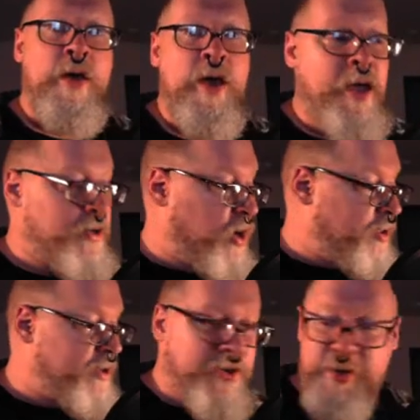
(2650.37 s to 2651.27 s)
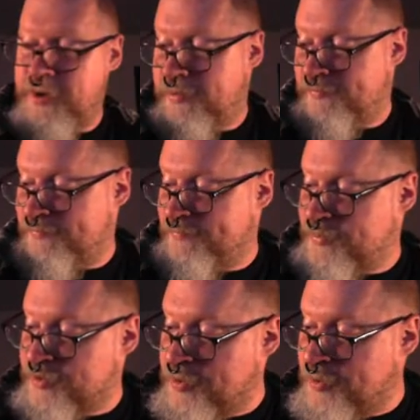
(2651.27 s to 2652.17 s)
and call it good.
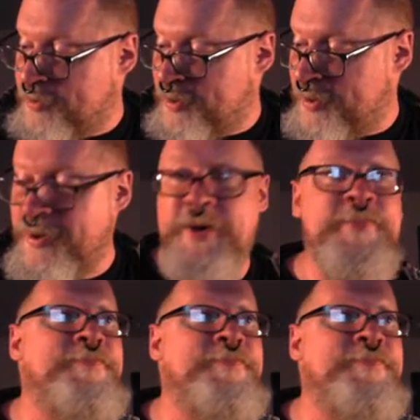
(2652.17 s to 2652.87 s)
So, uh,